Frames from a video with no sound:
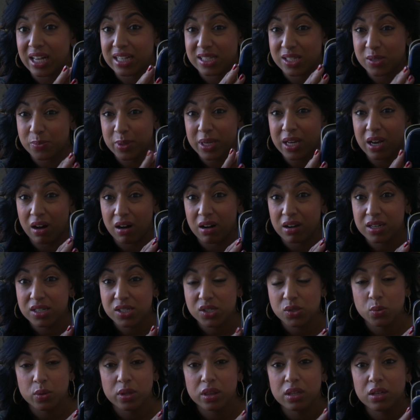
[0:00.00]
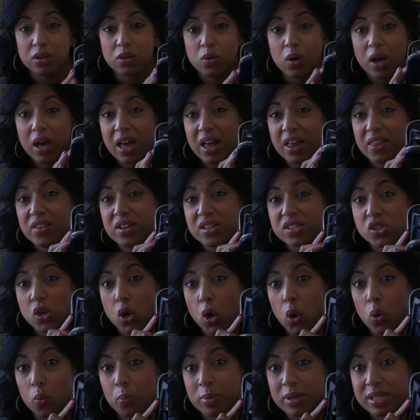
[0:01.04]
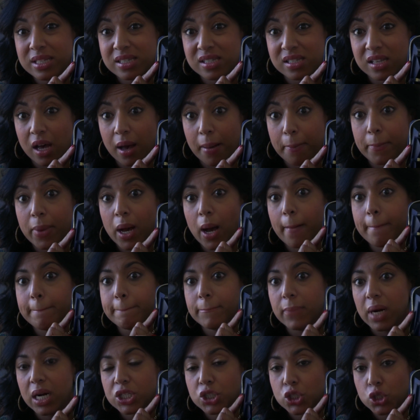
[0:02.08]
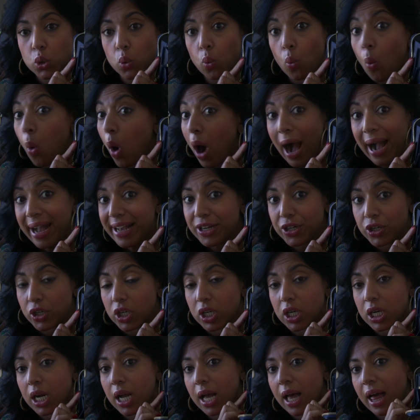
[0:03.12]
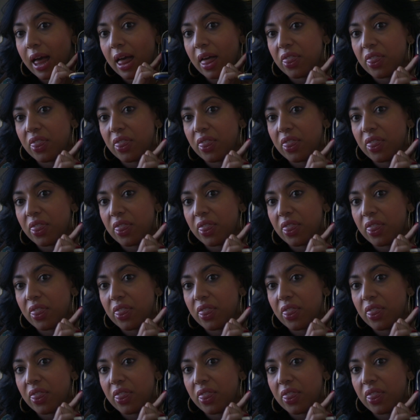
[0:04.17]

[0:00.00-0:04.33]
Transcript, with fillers: And to be honest with you, this opens up much wider